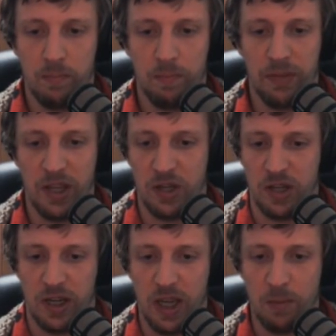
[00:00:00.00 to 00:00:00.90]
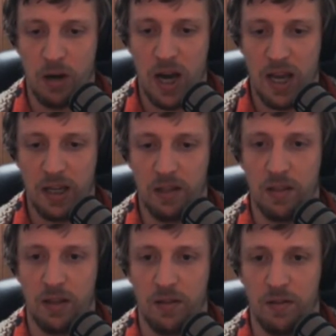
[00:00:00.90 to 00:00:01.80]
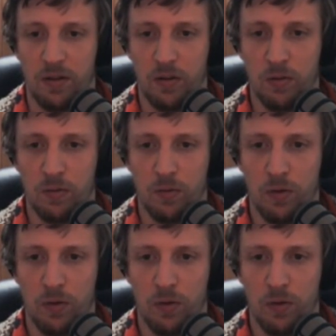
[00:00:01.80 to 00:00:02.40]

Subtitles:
They're just going to keep hiding the things that are good for